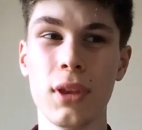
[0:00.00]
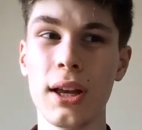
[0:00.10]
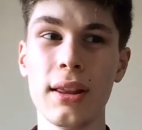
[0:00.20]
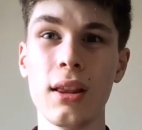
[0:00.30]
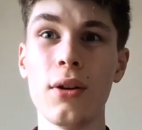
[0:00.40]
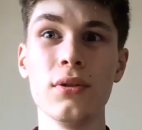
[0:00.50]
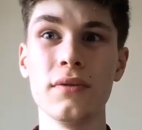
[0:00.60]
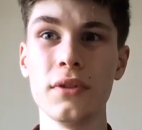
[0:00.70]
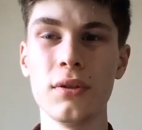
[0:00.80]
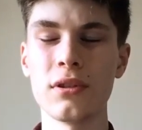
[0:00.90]
like loads
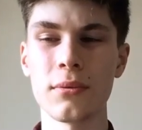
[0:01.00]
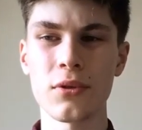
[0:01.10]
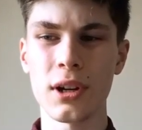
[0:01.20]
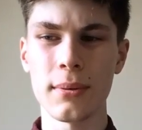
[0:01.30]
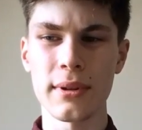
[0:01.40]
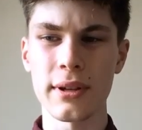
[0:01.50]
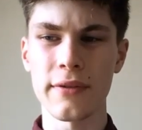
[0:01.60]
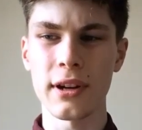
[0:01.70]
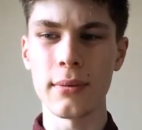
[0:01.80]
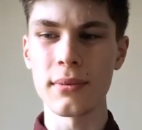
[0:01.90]
of new subscribers that
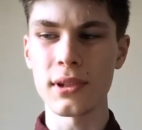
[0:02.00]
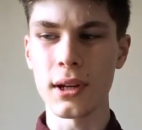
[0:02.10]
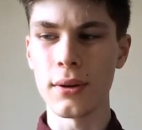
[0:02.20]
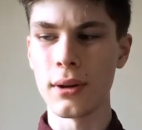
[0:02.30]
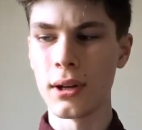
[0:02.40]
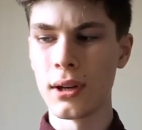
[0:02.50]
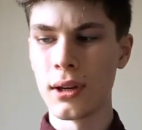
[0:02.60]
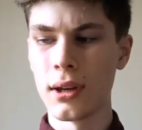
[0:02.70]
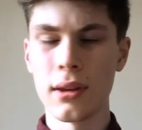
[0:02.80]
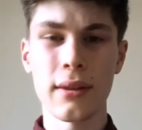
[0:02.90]
have come. So
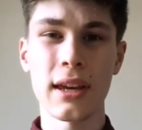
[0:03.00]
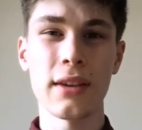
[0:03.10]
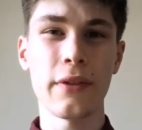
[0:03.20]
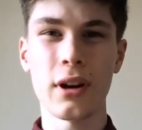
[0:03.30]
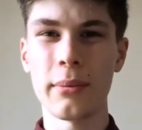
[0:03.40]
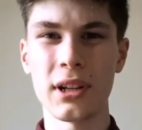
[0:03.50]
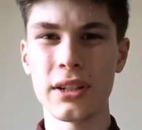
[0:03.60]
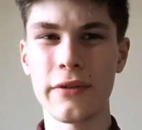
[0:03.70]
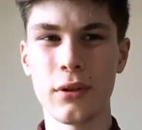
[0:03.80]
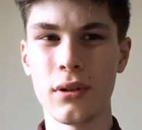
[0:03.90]
thank you very
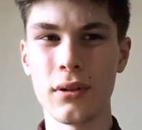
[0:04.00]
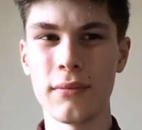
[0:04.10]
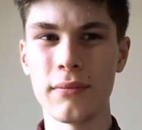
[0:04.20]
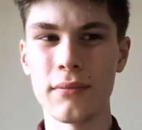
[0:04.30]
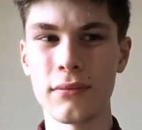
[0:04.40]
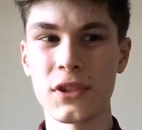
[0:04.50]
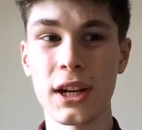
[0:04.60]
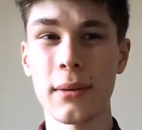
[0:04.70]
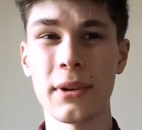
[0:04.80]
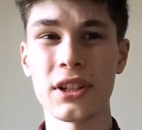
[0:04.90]
much for
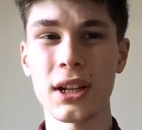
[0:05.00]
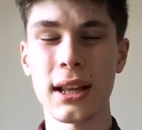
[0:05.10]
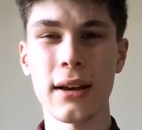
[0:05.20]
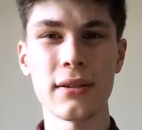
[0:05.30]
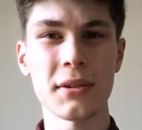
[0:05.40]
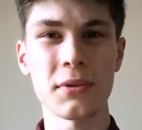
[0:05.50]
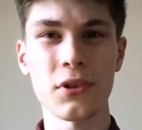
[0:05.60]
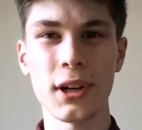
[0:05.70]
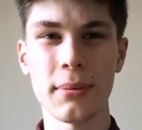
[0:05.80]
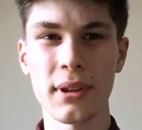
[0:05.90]
checking my channel out and
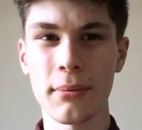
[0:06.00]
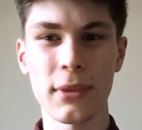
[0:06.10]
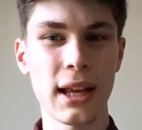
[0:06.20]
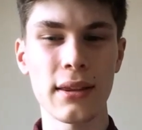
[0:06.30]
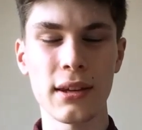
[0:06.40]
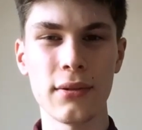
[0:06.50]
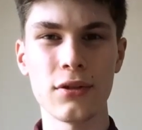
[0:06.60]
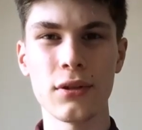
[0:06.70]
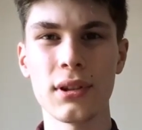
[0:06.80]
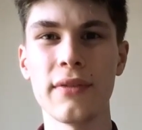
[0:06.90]
subscribing. I'm glad that you
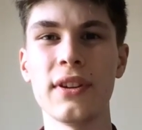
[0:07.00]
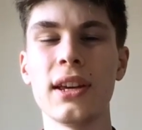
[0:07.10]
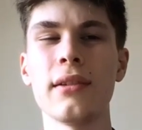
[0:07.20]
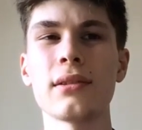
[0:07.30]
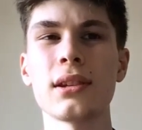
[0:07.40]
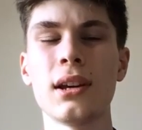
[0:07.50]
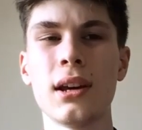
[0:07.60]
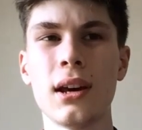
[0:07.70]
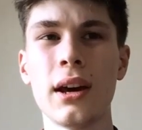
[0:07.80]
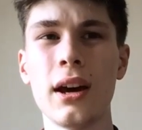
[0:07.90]
enjoyed the videos.
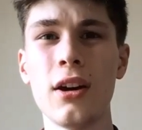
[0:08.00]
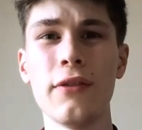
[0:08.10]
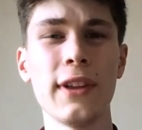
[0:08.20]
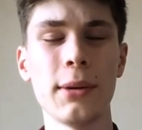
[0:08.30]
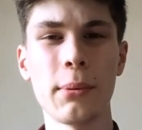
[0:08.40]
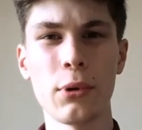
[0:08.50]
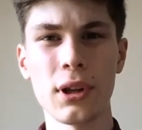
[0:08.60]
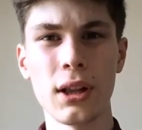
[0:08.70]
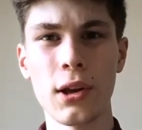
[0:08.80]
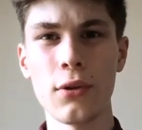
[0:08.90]
Hopefully I'll be
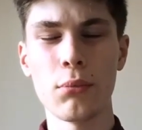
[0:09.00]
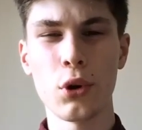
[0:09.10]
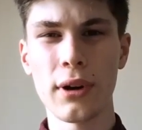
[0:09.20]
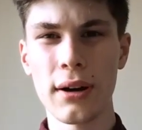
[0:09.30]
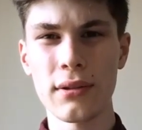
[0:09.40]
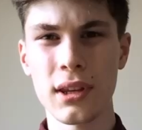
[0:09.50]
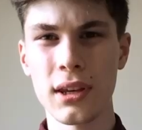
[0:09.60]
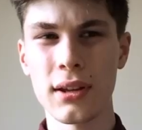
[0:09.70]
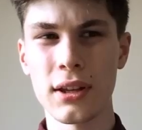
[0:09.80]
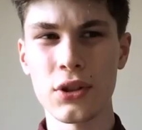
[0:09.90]
putting a load more out that
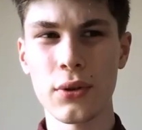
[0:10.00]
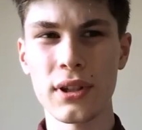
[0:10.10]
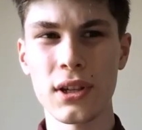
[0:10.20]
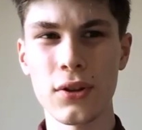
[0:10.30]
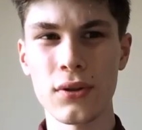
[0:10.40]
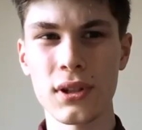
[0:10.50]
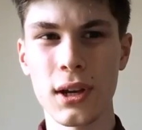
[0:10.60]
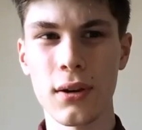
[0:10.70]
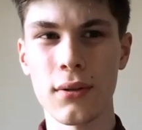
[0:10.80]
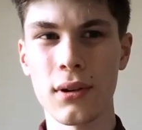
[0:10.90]
you can enjoy too,
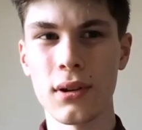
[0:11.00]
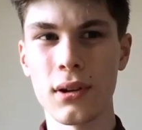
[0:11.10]
so